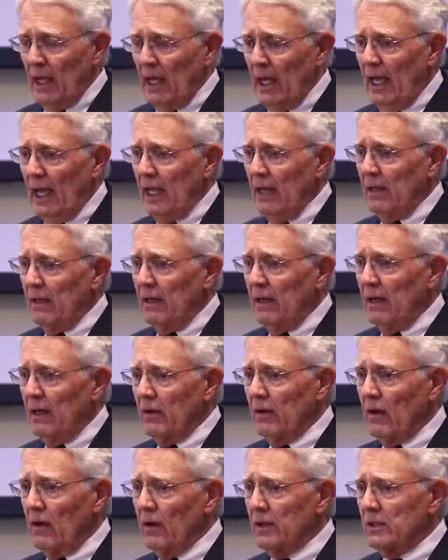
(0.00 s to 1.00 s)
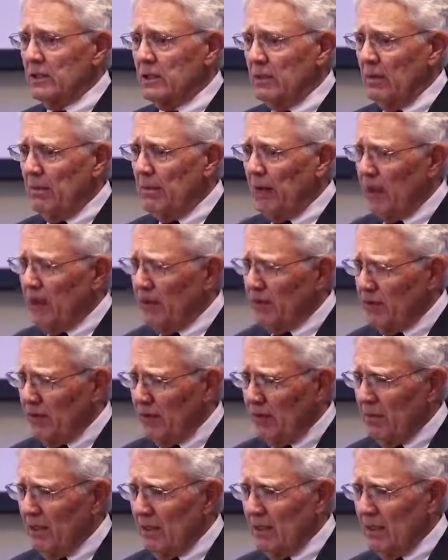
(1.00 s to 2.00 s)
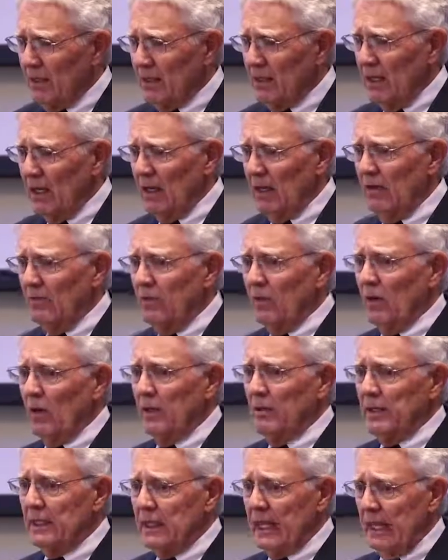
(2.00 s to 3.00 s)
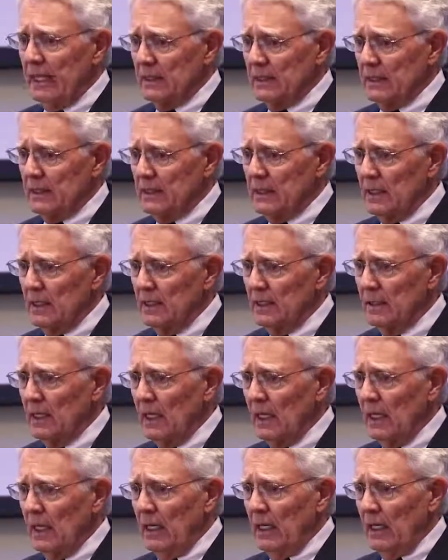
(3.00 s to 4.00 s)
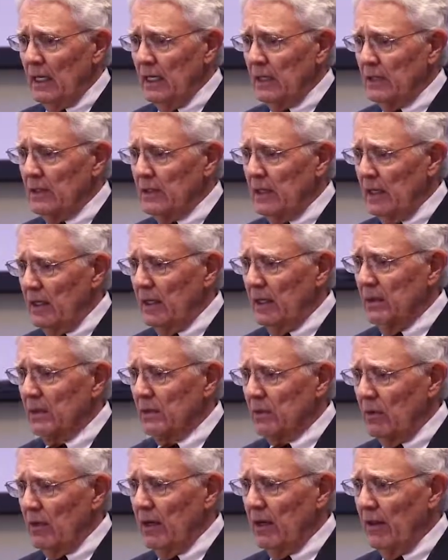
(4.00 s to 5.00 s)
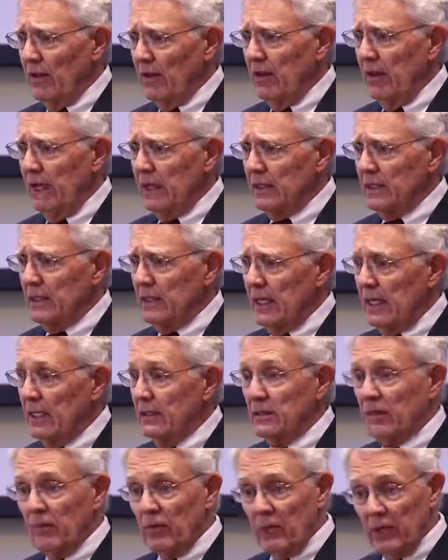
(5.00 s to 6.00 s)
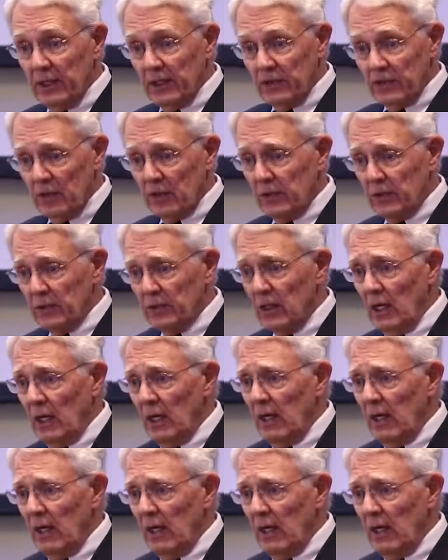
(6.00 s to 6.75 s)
And of course, the better treatment for metastasis is one of the mainstays of the research